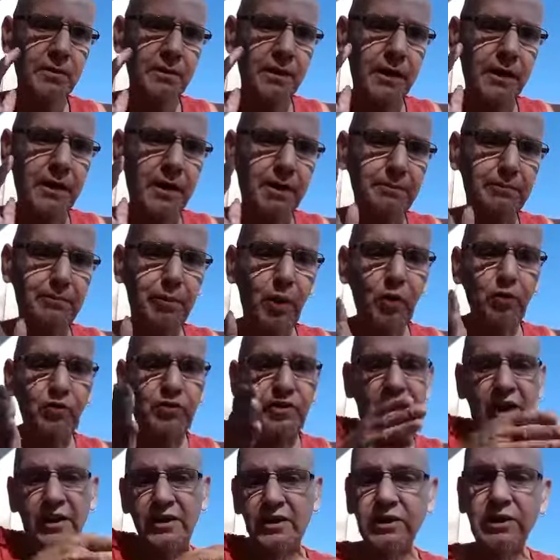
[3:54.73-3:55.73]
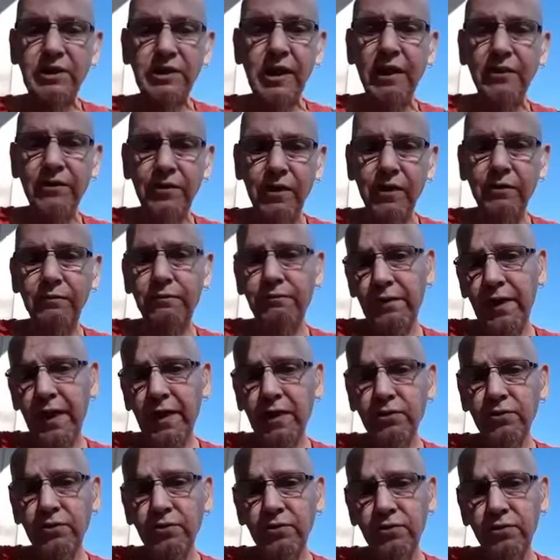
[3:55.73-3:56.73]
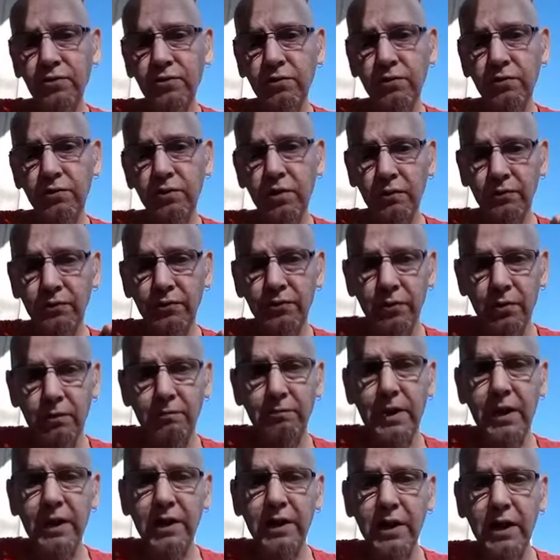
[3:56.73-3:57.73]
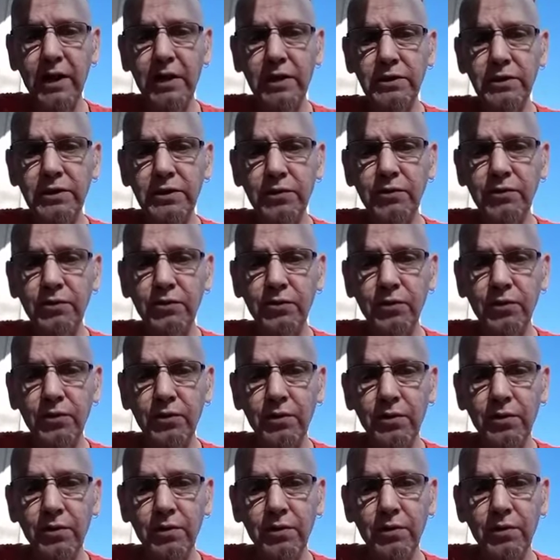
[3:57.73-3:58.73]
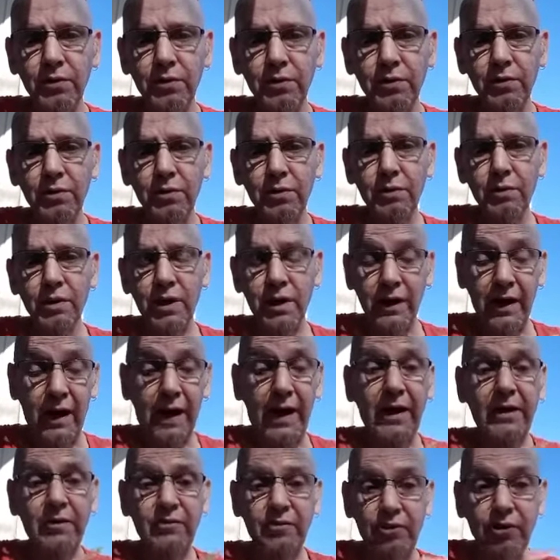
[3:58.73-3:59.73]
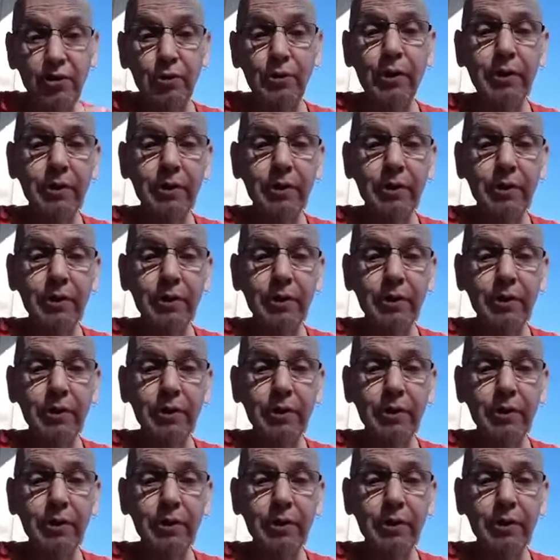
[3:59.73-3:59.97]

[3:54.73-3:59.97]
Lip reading: it can potentiate the effects of some medications and add to